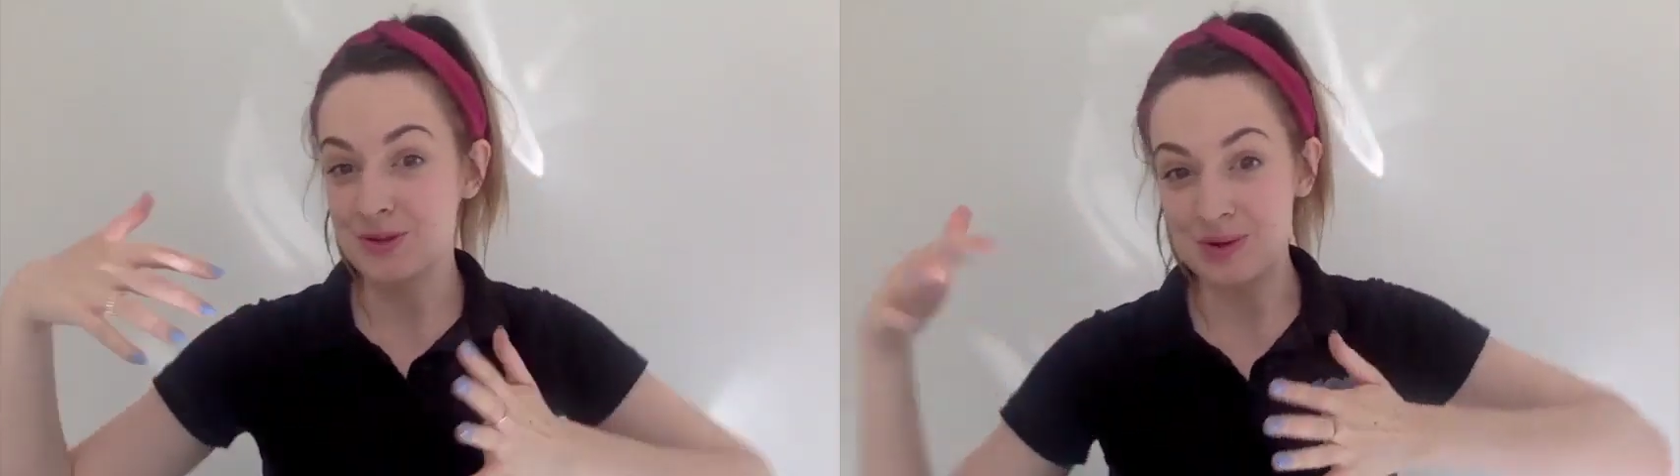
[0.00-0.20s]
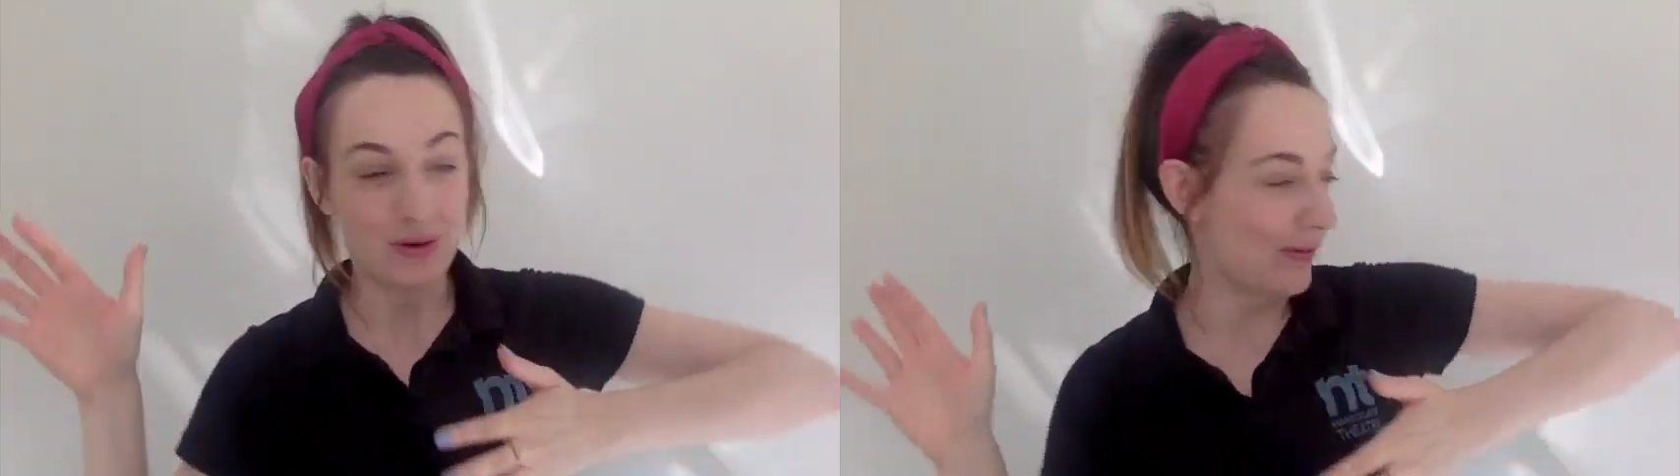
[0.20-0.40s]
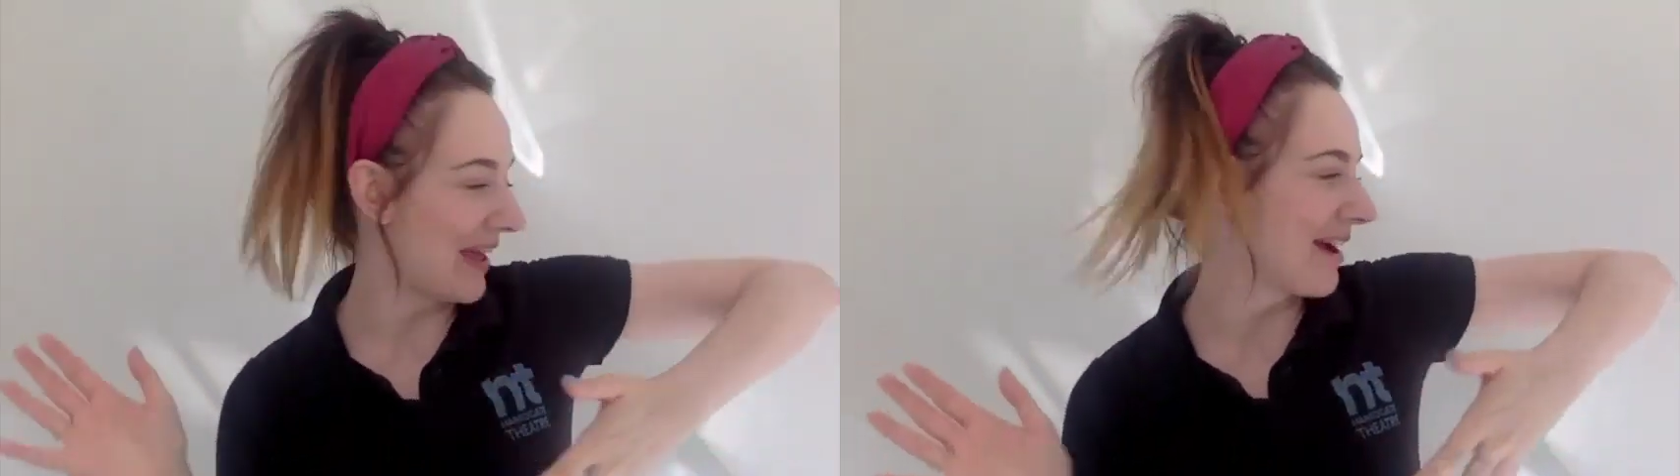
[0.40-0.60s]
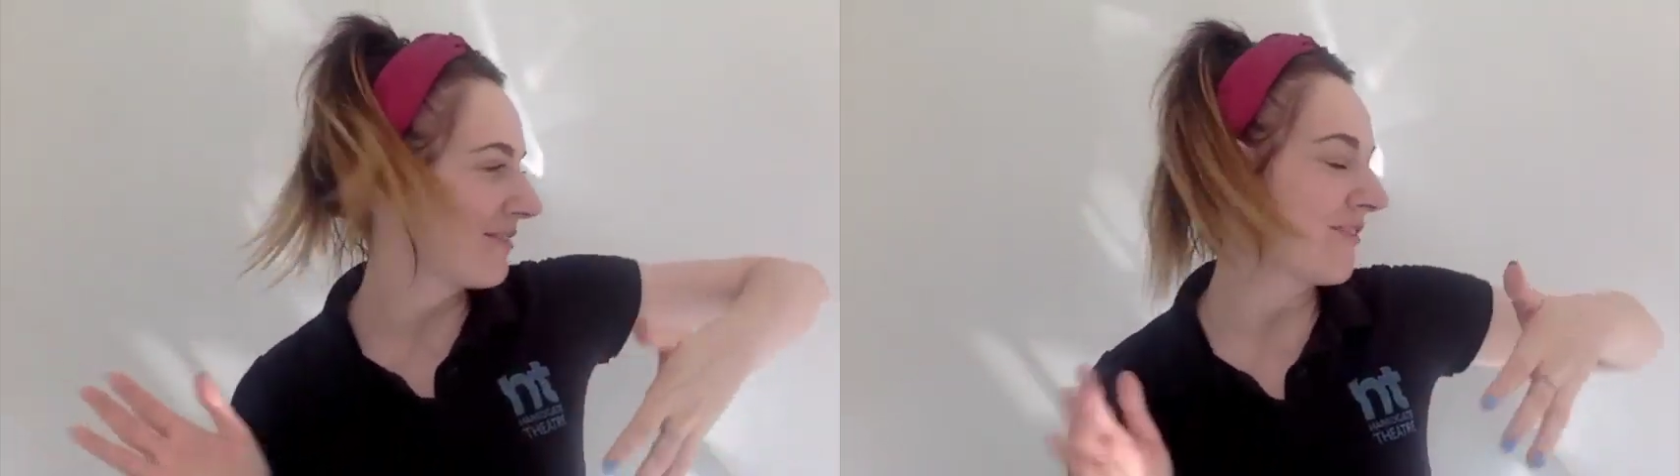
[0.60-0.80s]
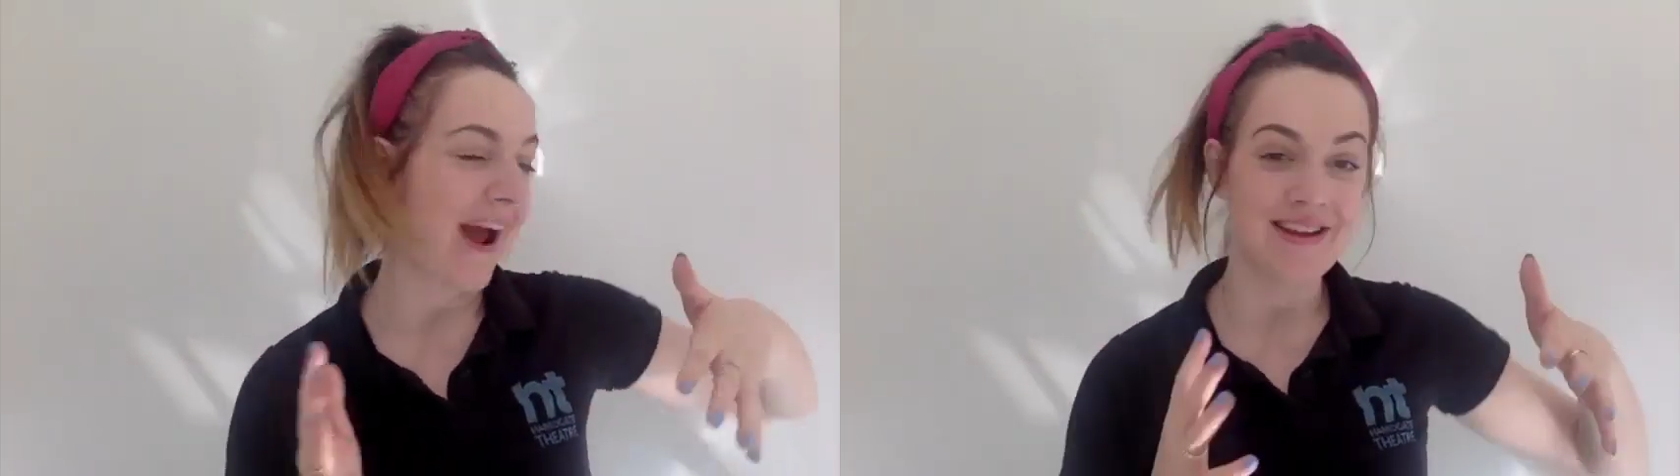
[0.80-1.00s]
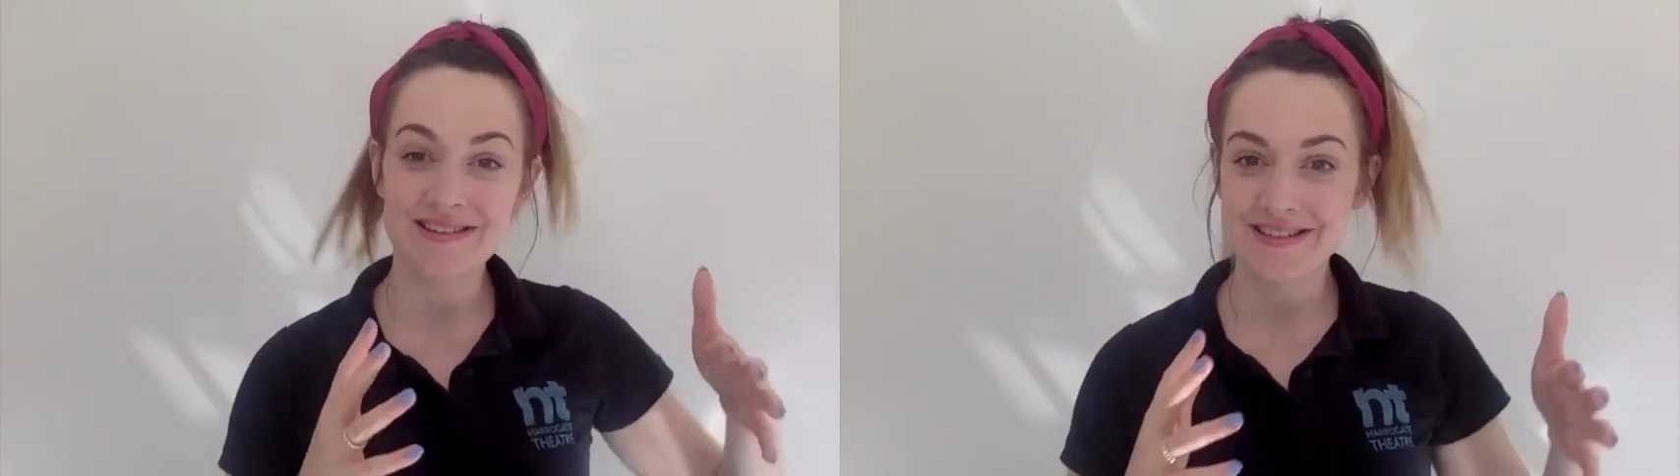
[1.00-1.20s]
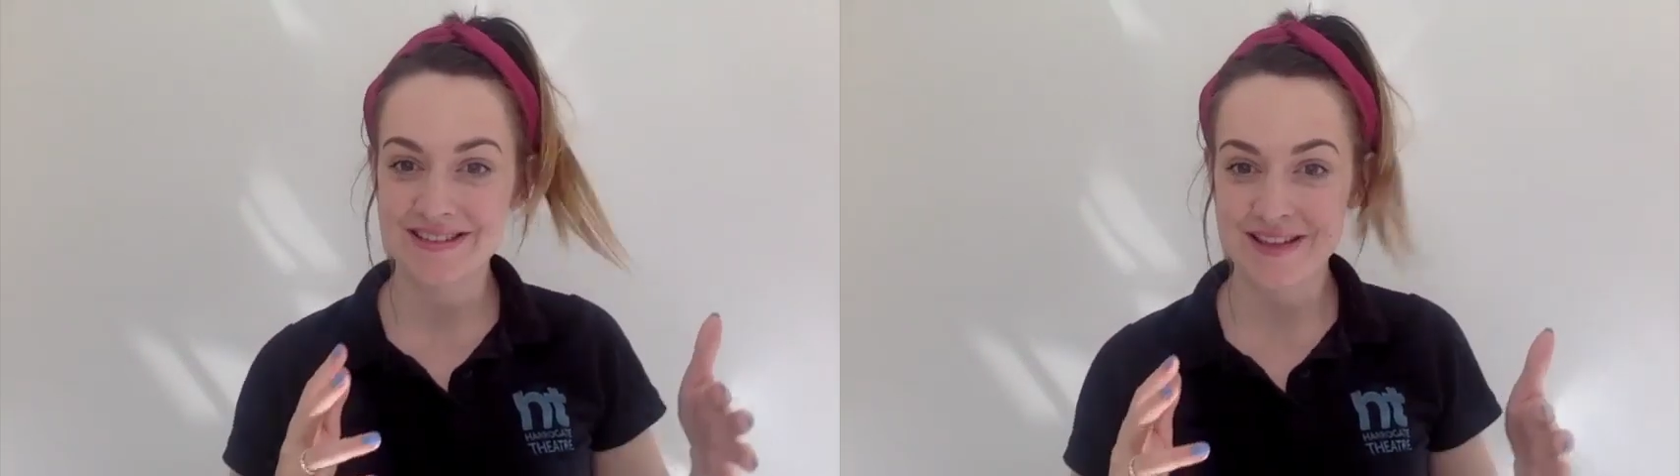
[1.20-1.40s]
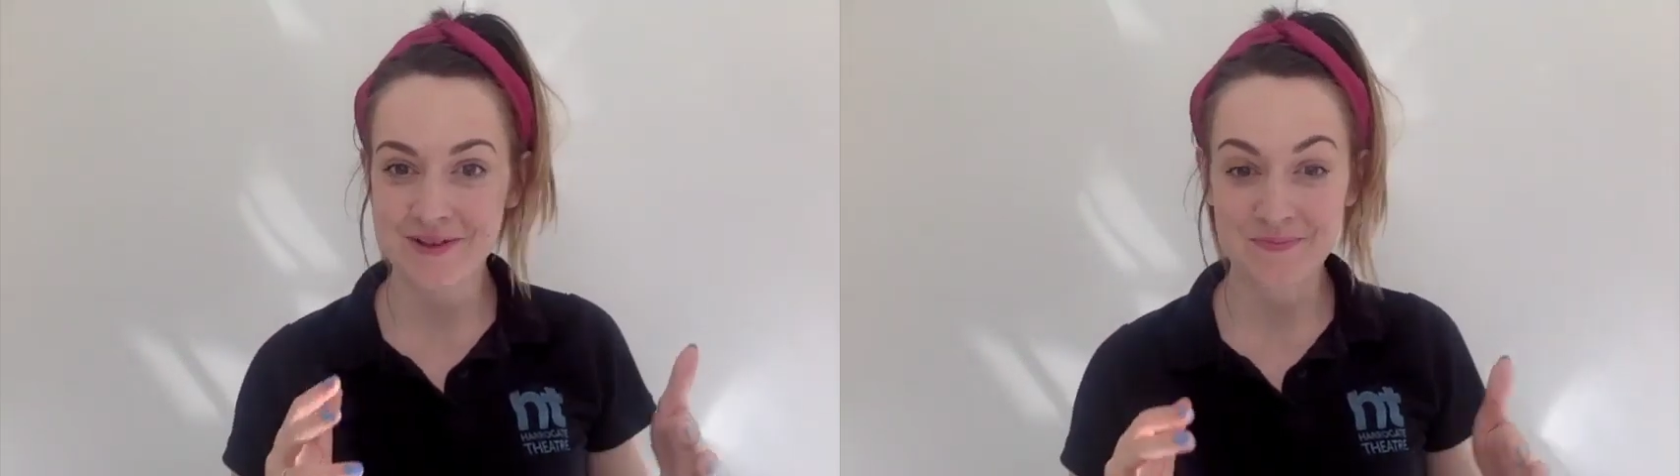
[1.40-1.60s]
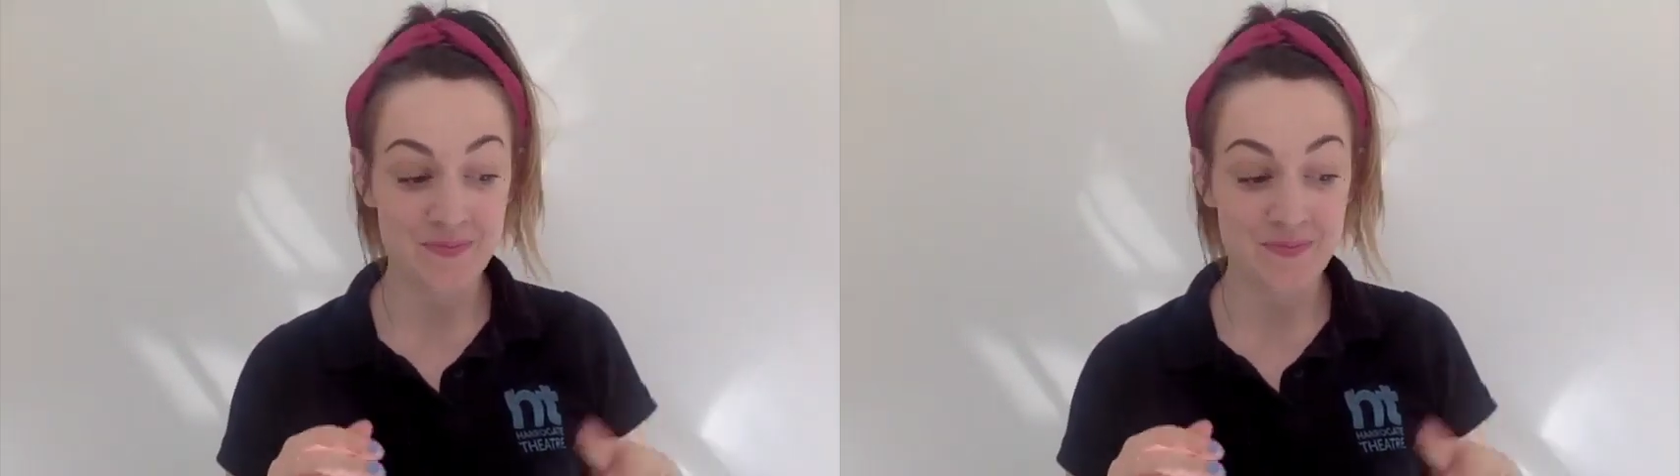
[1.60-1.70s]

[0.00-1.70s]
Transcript: with all their friends.